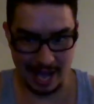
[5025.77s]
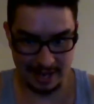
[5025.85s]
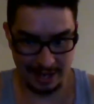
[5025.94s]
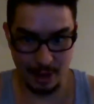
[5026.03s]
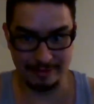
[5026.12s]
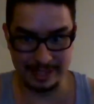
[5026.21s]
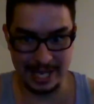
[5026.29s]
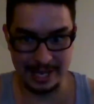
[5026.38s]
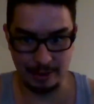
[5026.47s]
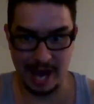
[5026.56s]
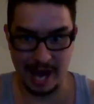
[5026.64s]
in the UFC.
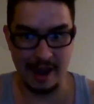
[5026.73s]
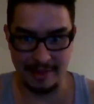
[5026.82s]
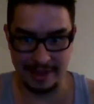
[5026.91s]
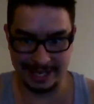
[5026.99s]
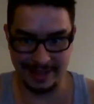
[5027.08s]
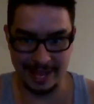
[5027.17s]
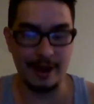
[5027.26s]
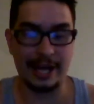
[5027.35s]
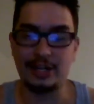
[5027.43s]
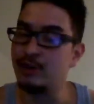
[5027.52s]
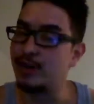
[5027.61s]
He retired. Then they were
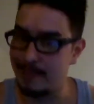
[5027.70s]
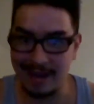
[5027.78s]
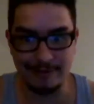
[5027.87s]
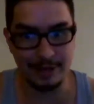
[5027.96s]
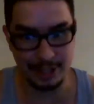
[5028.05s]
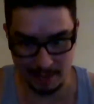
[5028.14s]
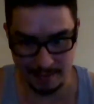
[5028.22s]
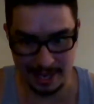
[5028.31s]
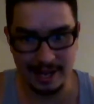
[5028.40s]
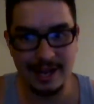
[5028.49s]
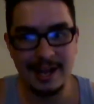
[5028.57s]
like, dude, come back for a
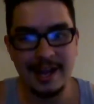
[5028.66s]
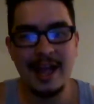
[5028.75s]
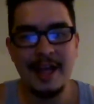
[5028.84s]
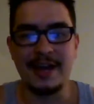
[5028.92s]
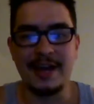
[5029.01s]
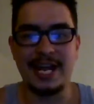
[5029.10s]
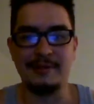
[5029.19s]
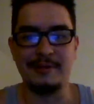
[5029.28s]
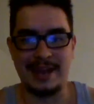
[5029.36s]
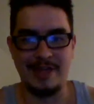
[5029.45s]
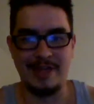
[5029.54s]
tournament.
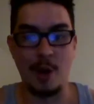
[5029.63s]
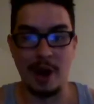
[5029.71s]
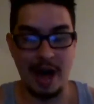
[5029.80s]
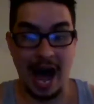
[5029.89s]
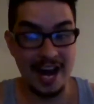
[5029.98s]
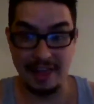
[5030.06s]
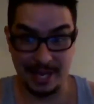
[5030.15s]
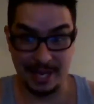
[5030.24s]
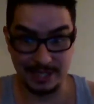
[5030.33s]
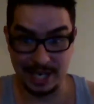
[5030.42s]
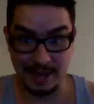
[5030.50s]
Then no one, I didn't think
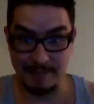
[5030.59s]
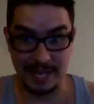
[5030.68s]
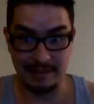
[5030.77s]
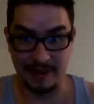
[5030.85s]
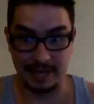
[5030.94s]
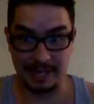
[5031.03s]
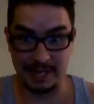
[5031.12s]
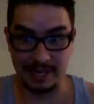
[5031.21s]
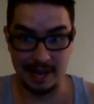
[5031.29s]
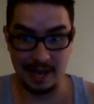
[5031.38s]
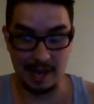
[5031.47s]
he was going to beat
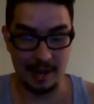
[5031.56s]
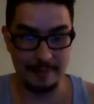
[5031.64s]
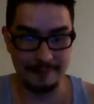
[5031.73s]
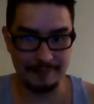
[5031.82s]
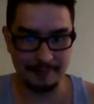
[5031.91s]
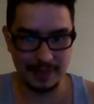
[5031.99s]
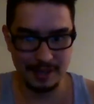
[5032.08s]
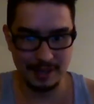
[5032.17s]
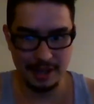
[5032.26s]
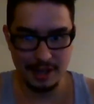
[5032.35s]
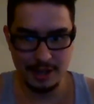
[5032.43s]
fucking,
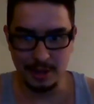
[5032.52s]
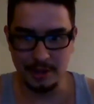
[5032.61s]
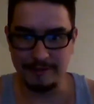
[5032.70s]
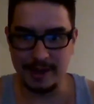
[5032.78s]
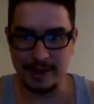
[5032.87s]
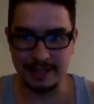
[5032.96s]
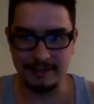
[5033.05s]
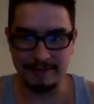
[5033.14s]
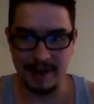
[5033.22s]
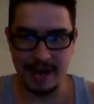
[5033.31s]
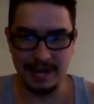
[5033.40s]
who the fuck did he
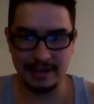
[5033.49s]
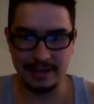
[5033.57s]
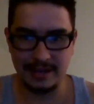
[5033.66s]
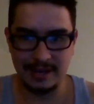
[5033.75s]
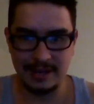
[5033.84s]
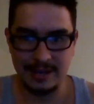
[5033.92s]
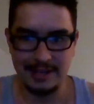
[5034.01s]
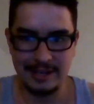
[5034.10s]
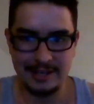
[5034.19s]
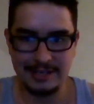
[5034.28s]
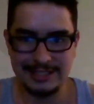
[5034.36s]
fight?
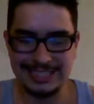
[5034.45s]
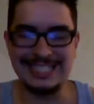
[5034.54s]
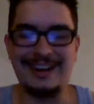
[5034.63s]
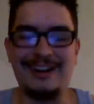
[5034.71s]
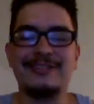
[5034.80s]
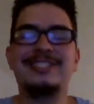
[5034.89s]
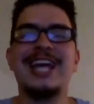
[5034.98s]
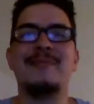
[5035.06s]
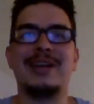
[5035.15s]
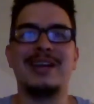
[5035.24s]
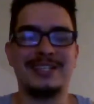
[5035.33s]
Oh,
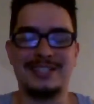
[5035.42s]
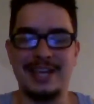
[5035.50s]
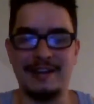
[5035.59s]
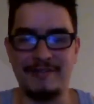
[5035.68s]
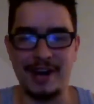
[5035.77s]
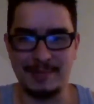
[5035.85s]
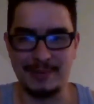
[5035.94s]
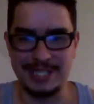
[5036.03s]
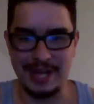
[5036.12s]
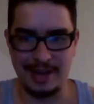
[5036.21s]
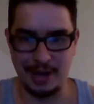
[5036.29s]
that fucking
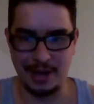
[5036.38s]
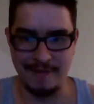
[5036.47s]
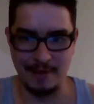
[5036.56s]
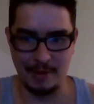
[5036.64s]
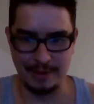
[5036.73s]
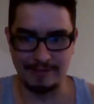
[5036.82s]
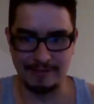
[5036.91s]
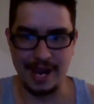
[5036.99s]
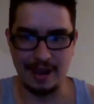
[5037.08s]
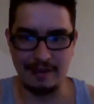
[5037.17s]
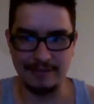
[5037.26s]
Brazilian who everyone was
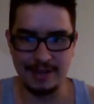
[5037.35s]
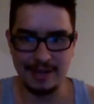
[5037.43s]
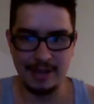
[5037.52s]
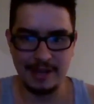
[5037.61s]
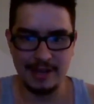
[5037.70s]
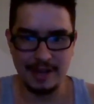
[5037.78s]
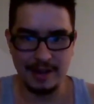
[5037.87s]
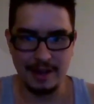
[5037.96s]
afraid of. Vinny